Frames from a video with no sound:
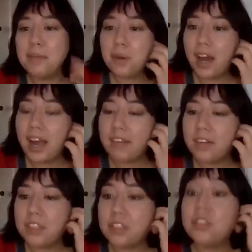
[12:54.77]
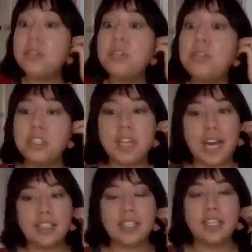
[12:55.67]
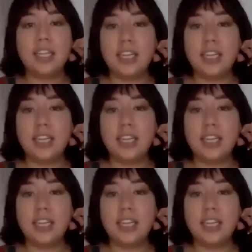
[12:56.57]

Do I ever use, so citric acid